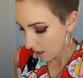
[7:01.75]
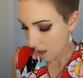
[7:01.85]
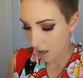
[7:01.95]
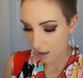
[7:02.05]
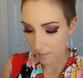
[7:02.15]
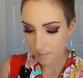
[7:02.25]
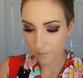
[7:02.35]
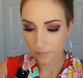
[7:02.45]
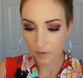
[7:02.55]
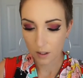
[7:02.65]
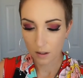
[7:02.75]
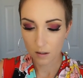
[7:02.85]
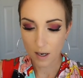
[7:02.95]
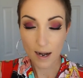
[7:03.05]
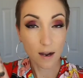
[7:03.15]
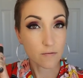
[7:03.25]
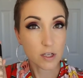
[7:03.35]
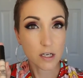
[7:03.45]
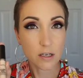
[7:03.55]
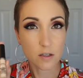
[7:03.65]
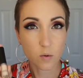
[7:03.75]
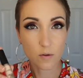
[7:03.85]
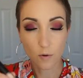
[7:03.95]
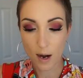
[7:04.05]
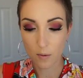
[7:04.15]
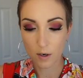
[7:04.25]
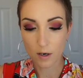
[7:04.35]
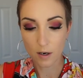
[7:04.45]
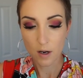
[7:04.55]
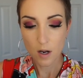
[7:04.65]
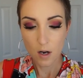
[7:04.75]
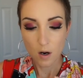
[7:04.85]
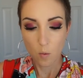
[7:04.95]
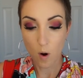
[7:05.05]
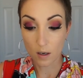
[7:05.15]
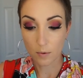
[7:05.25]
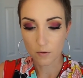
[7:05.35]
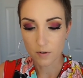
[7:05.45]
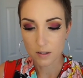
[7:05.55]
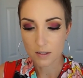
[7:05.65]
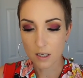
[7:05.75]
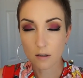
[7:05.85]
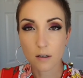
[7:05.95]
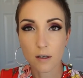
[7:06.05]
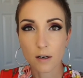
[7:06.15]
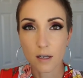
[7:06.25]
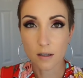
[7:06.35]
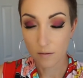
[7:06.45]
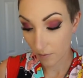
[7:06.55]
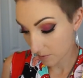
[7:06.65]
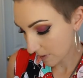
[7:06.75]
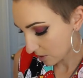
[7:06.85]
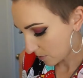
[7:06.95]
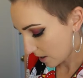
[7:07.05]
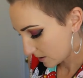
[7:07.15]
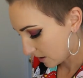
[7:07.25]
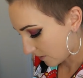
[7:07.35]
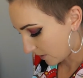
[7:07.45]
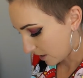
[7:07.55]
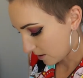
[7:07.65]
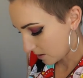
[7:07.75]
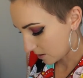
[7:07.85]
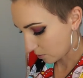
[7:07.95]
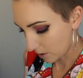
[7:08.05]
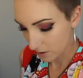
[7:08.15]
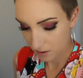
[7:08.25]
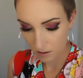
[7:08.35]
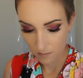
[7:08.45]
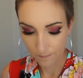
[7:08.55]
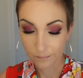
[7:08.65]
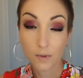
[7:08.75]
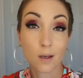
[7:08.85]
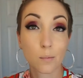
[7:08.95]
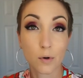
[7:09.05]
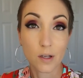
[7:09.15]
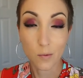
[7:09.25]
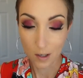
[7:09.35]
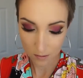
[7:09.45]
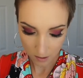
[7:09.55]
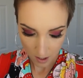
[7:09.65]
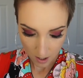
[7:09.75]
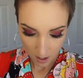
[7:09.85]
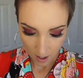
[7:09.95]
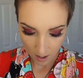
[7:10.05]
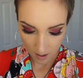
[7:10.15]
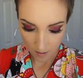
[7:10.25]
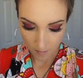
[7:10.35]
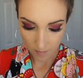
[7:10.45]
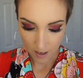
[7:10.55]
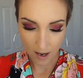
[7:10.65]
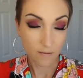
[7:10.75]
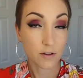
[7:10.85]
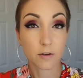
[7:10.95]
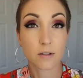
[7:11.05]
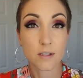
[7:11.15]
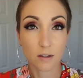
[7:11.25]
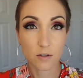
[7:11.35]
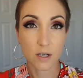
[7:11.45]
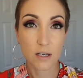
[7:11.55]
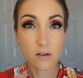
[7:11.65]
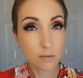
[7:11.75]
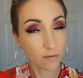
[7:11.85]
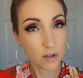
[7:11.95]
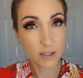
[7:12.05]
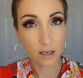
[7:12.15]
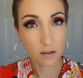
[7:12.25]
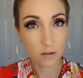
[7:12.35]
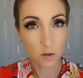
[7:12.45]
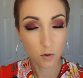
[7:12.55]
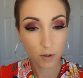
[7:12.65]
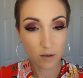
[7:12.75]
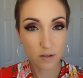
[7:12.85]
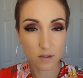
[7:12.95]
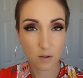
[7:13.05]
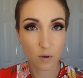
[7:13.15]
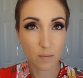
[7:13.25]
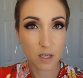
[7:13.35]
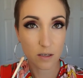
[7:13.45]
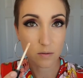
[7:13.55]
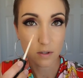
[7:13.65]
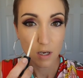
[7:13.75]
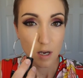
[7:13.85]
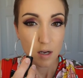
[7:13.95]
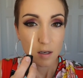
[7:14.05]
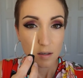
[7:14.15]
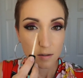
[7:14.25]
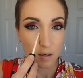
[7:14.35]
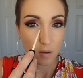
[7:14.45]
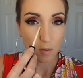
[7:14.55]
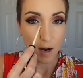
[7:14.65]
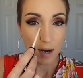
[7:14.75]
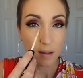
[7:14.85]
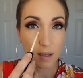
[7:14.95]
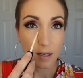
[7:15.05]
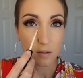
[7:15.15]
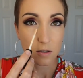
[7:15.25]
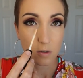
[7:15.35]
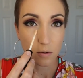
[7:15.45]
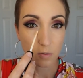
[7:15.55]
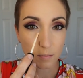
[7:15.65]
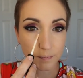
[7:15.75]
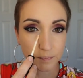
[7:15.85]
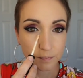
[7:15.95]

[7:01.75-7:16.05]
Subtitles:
I have the 24-hour waterproof concealer from Smashbox, and I find that this works pretty well. I have other concealers that I use, but for the sake of this tutorial, this is the one I'm going to use. So I like to